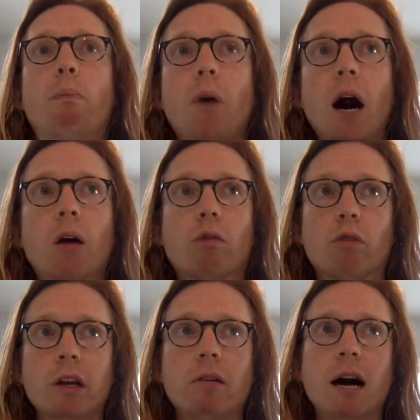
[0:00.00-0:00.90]
but
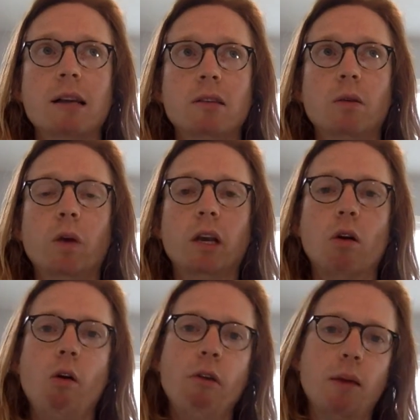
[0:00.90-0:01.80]
realizing we can
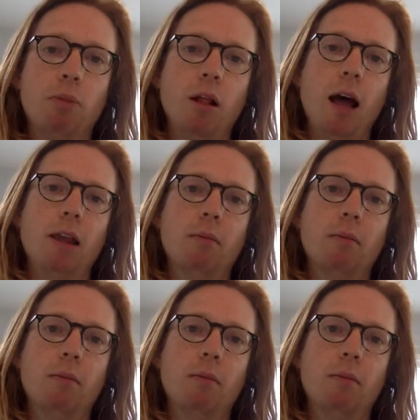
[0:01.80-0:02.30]
only apply